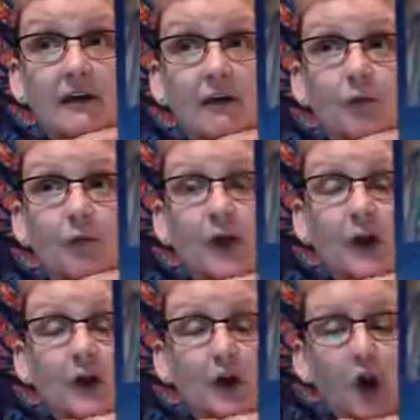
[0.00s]
wear
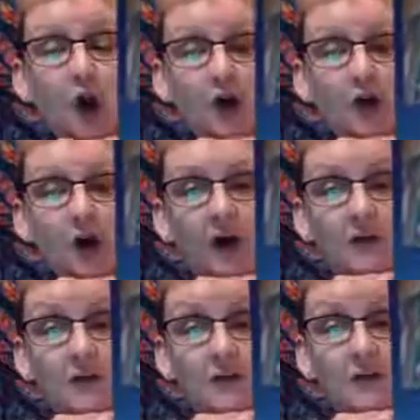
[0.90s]
your heart on
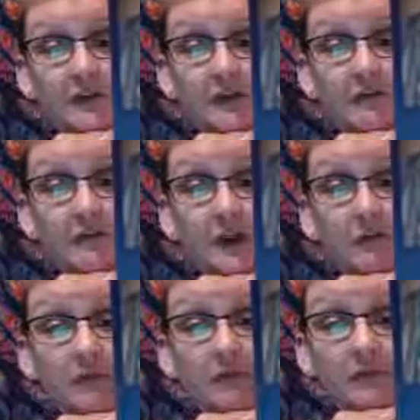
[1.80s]
your sleeve
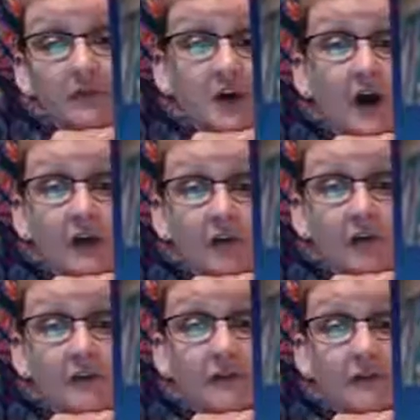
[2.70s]
type child,
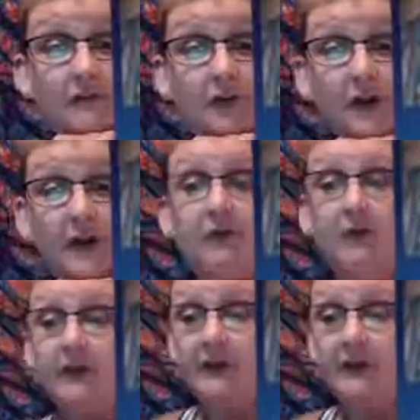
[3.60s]
where he really